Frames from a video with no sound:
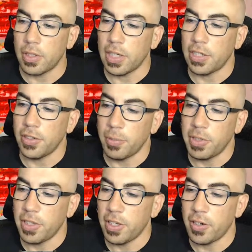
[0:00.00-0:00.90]
Yeah, dude. I
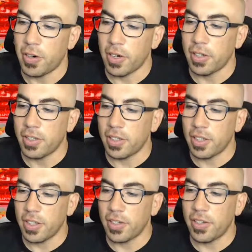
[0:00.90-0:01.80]
mean, you hit it hard.
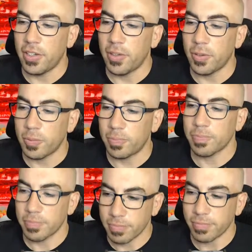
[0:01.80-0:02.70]
Nothing you can do.
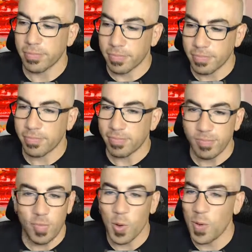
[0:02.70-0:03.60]

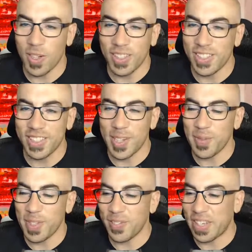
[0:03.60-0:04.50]
We all did the same
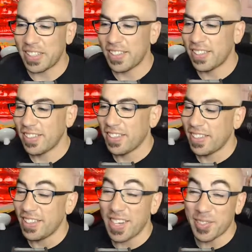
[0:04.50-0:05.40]
thing, man.
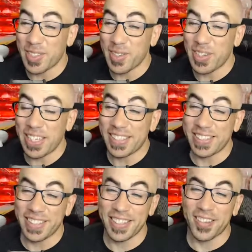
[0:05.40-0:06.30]
Not even 70
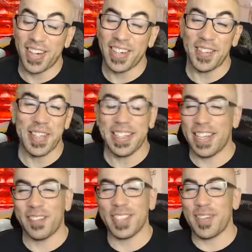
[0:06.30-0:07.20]
inches either, right?
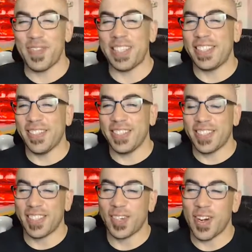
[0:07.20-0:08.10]
That was like me too. It's
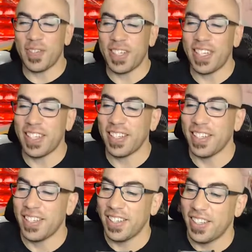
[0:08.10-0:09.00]
such a crappy day.
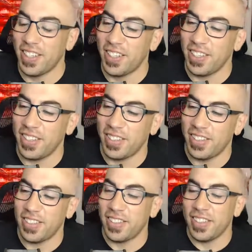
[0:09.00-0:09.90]

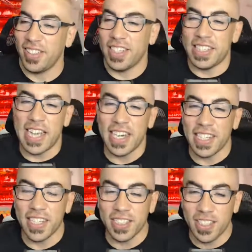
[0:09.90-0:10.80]
And then Danny,
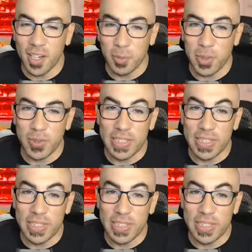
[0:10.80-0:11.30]
that doesn't help too.